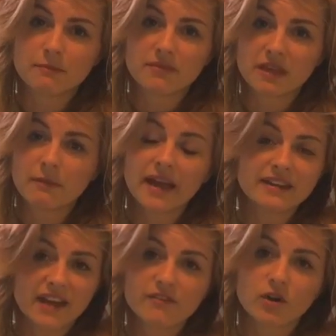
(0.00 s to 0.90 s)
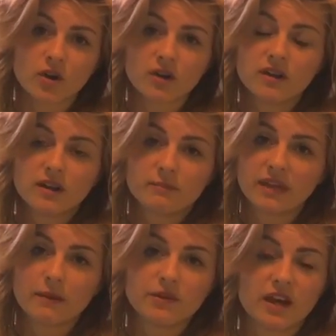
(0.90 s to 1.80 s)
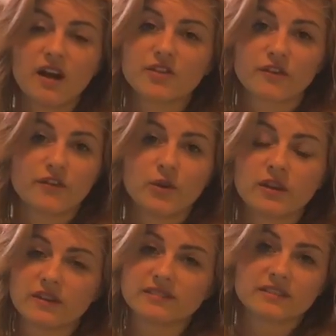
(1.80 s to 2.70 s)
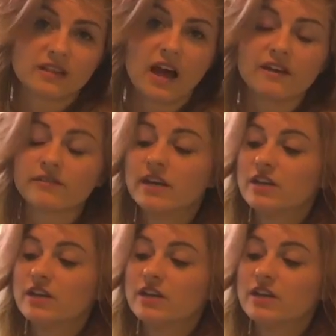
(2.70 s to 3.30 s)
they might never be able to hunt their food unless it's live.